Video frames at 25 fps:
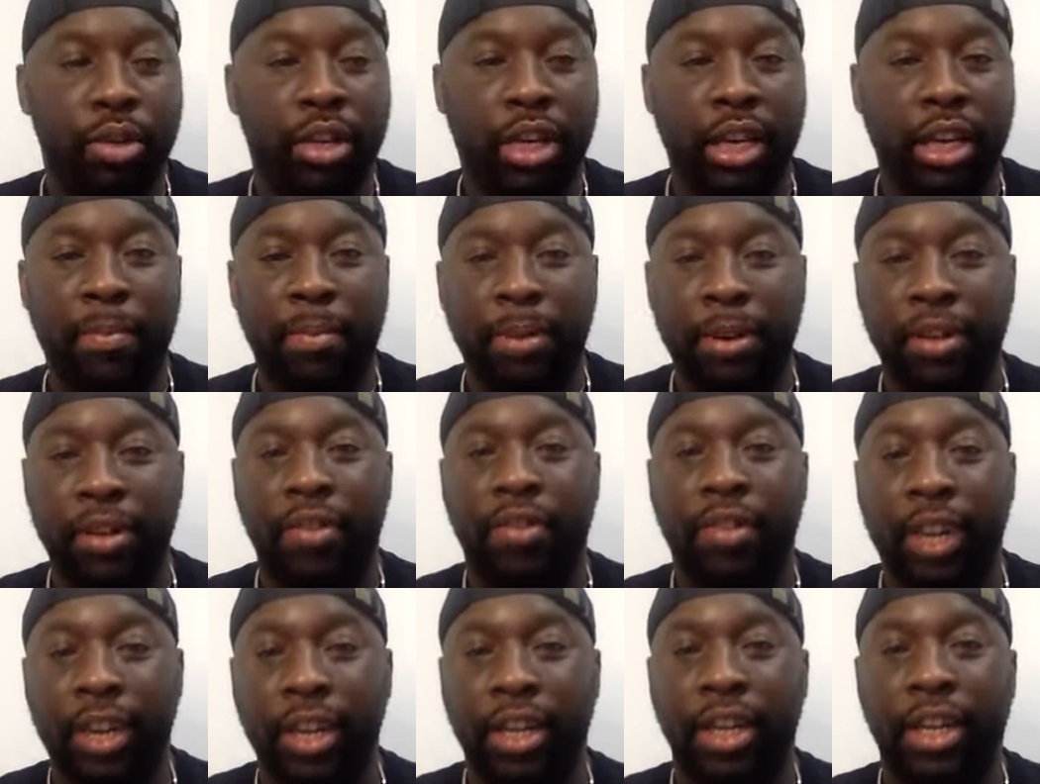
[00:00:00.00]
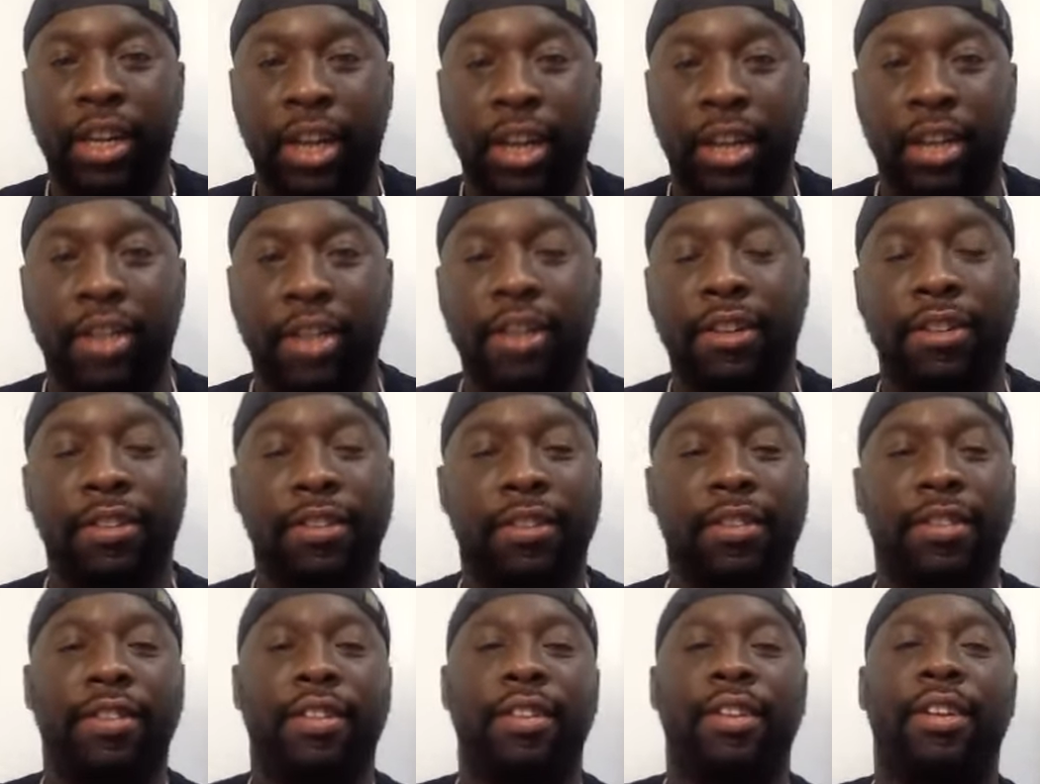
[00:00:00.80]
keeping this thing together?
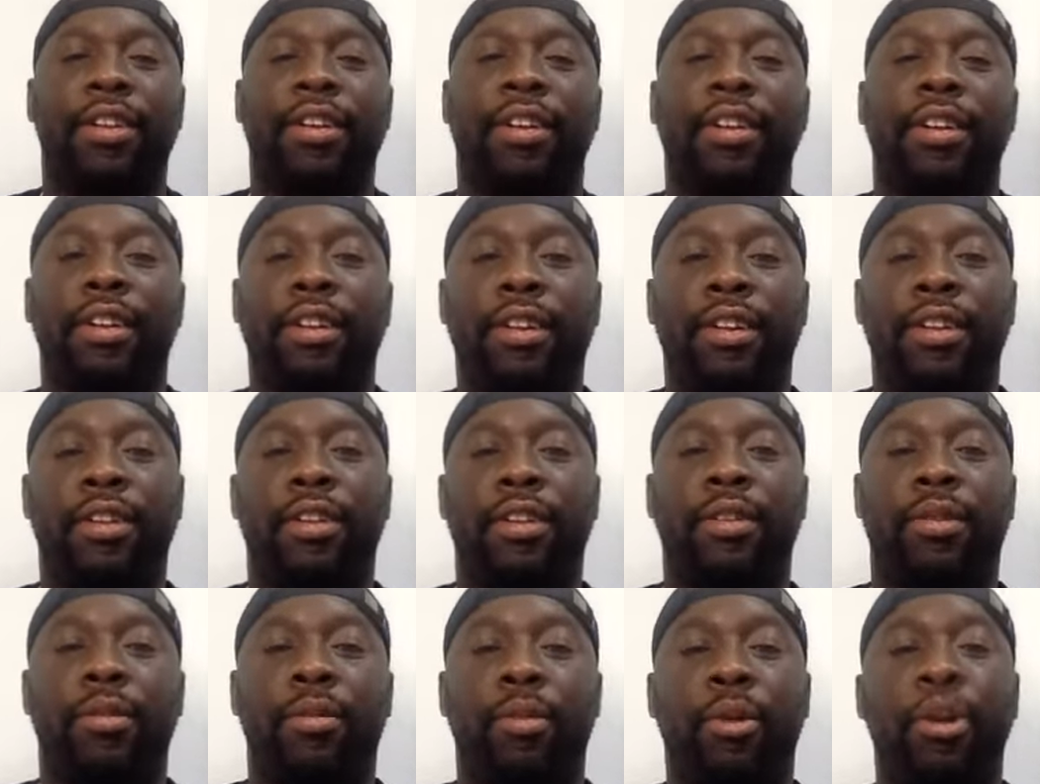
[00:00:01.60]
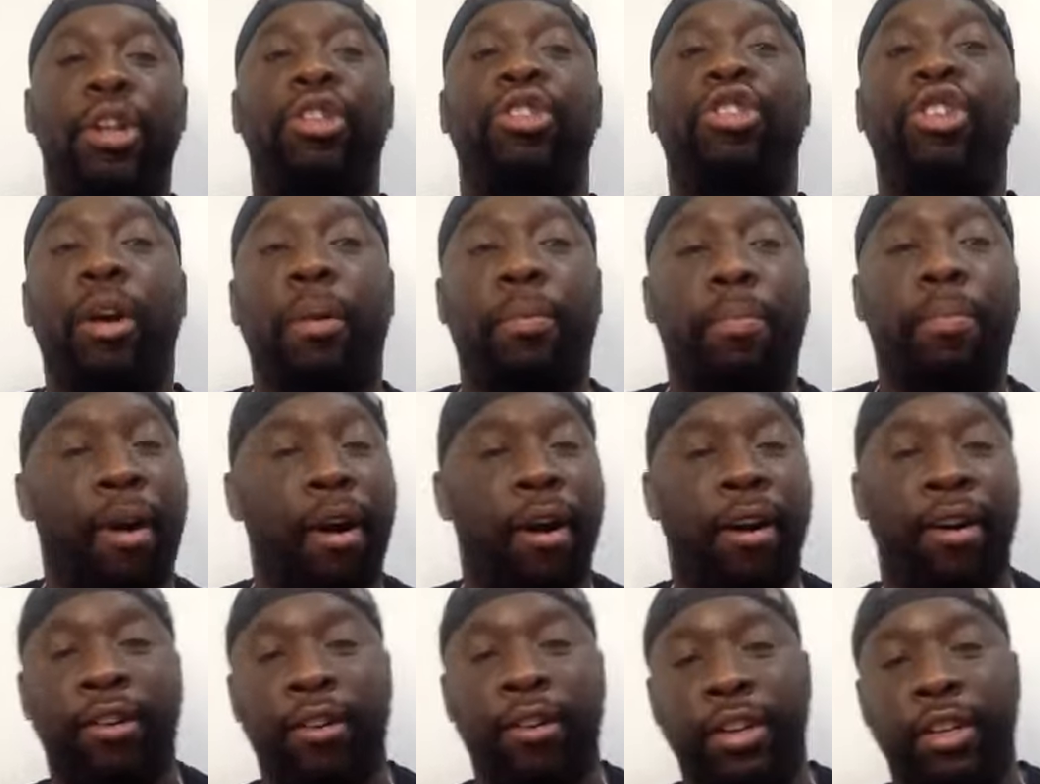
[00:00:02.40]
What is your
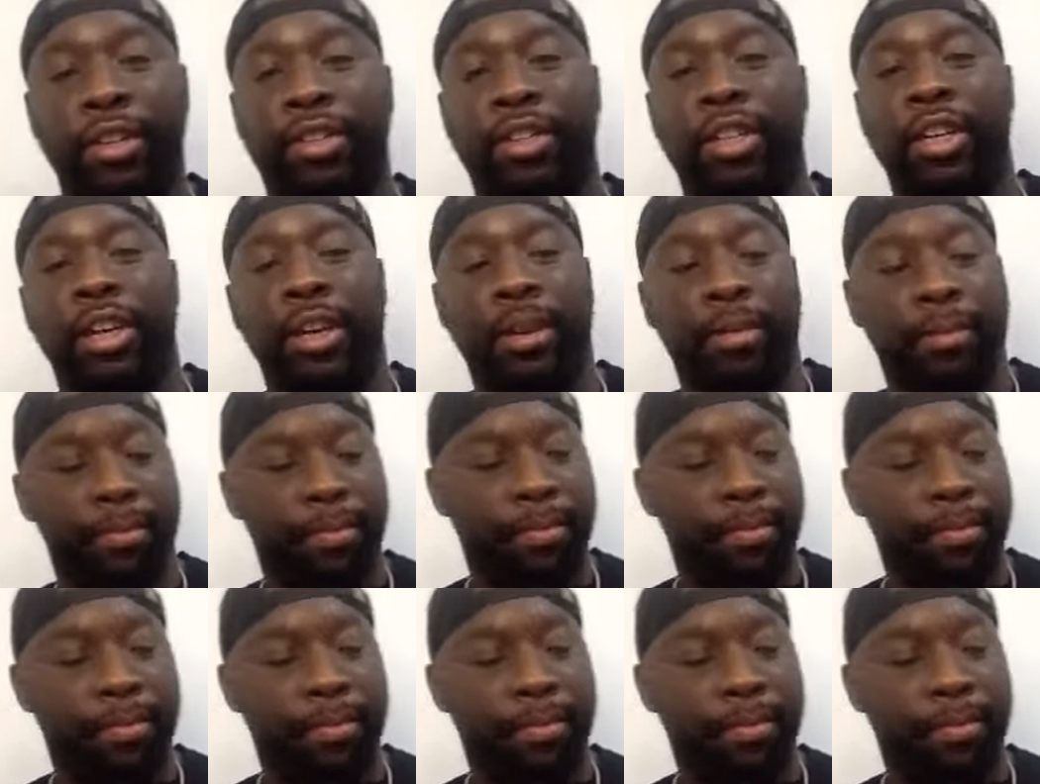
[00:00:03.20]
part of this team?